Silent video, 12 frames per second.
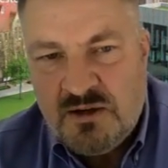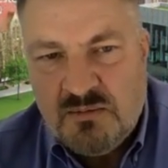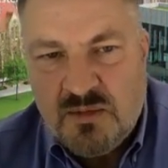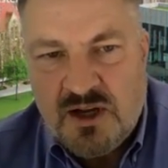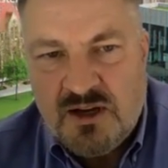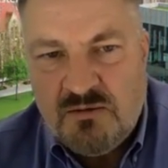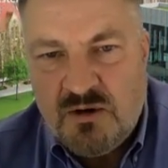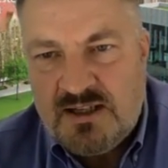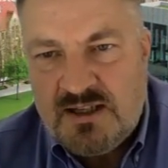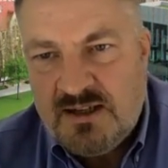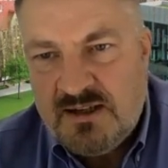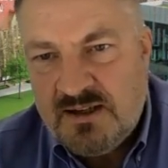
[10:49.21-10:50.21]
by
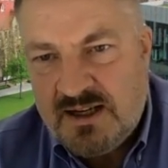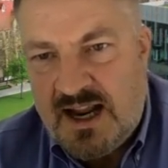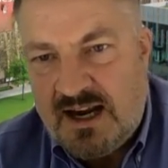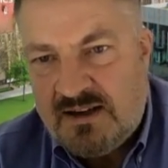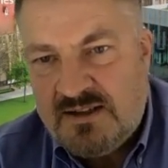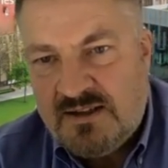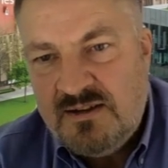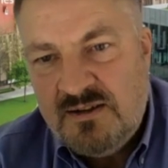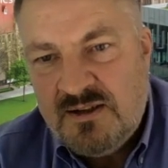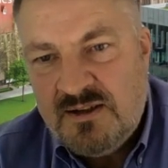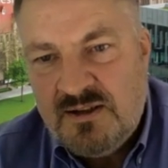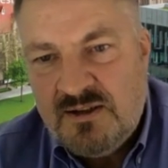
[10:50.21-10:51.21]
writing a connector
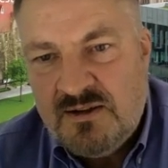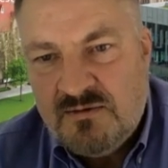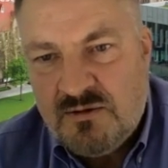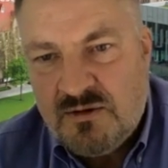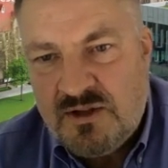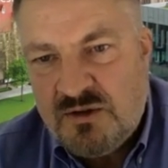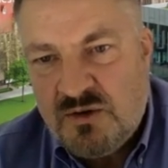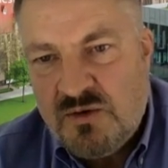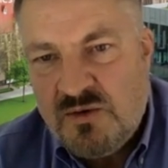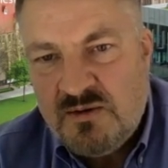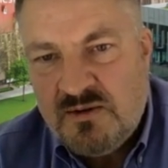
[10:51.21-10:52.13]
for a tool